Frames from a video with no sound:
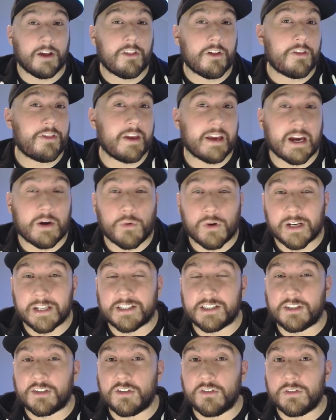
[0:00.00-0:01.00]
thing I wanted
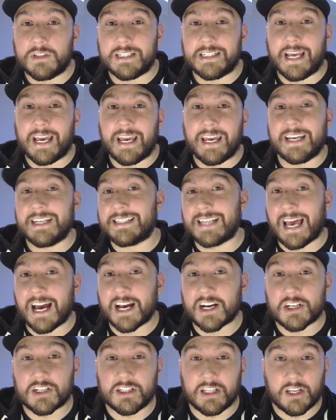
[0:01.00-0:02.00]
to do today is
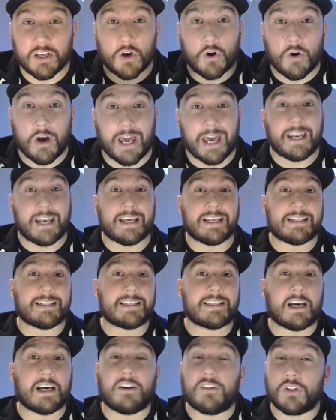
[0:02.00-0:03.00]
actually go ahead and
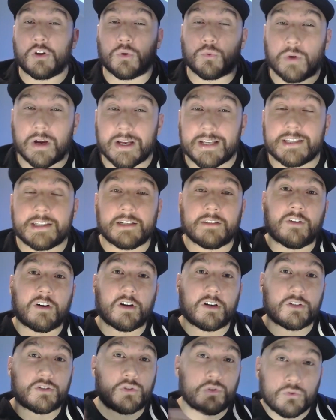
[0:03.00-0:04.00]
sell the rest of
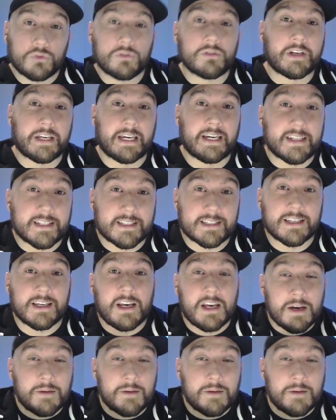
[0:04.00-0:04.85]
our toolkits